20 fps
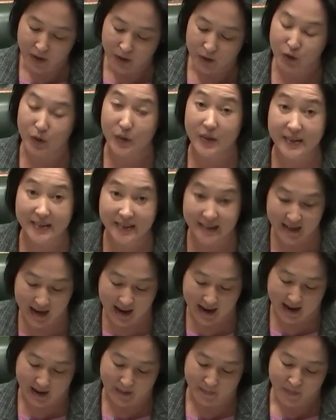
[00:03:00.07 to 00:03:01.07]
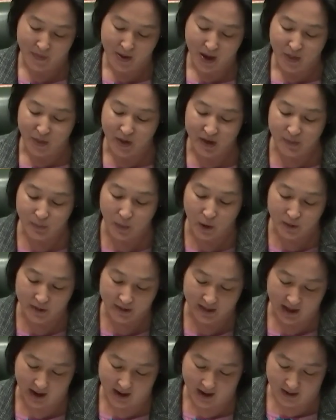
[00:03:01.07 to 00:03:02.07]
To this day, this
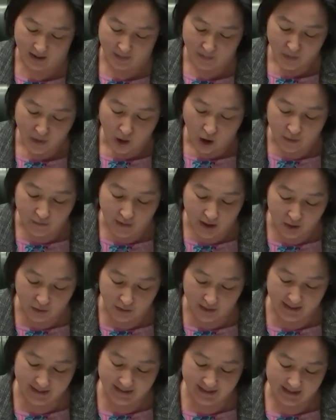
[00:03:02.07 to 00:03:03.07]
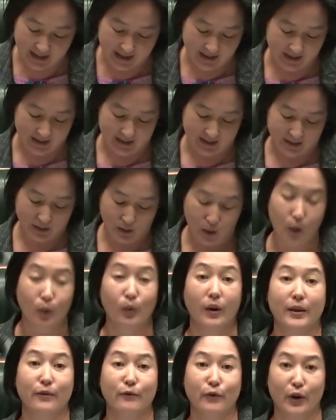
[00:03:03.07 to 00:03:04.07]
postcard of our Green senators
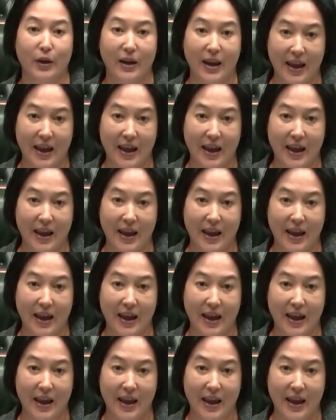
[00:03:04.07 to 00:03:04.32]
calling for an